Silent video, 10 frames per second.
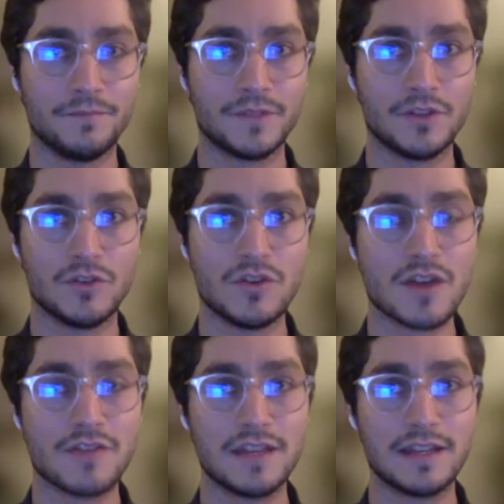
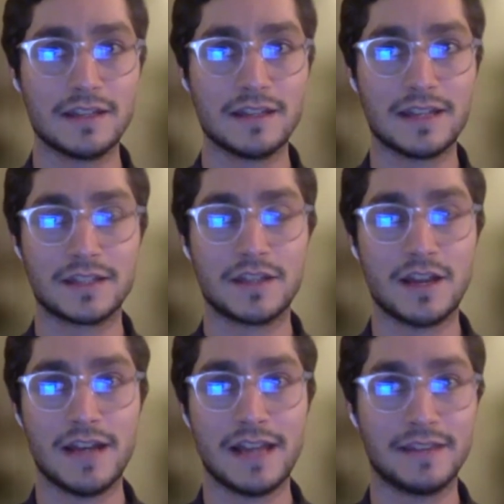nothing gets
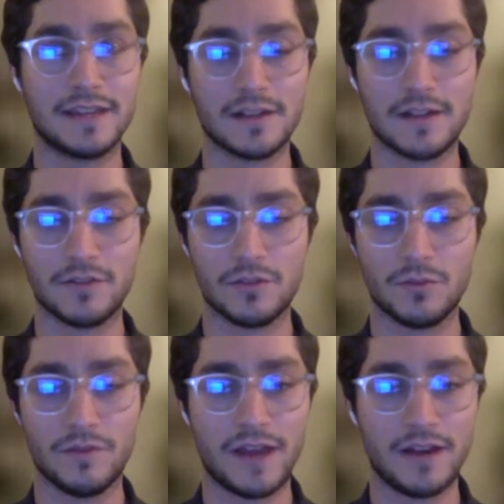done at their level
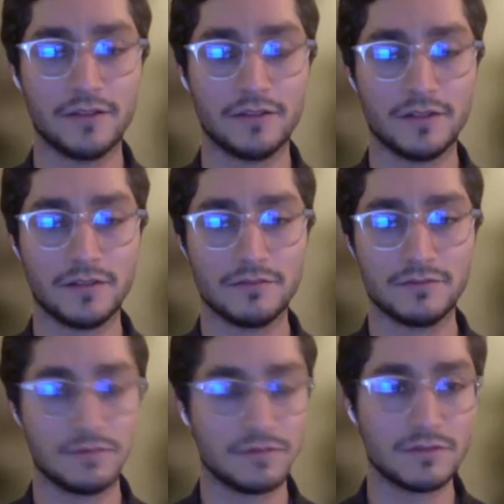without
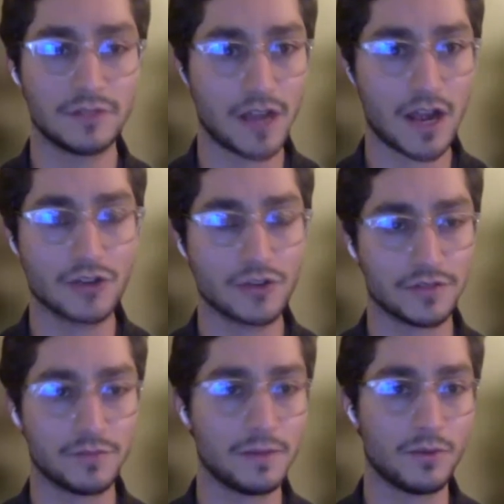hundreds
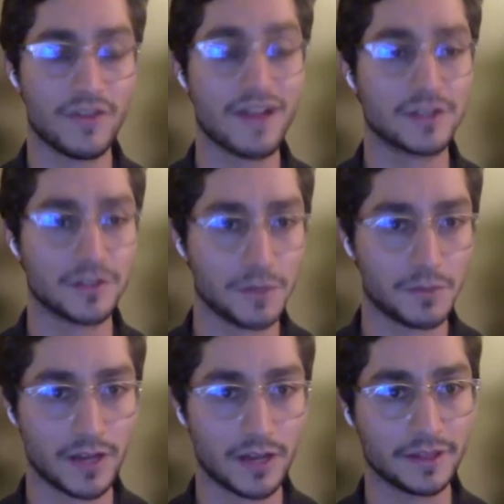of people, thousands of
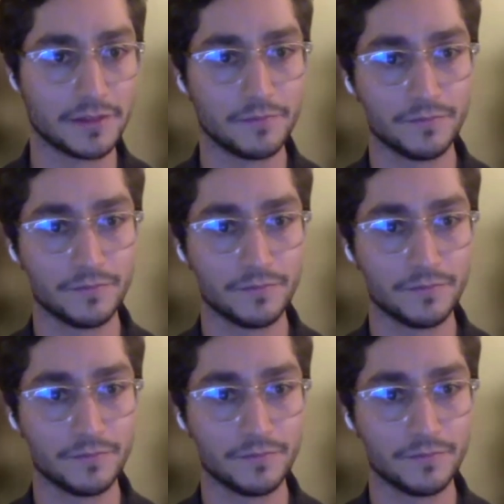people helping them.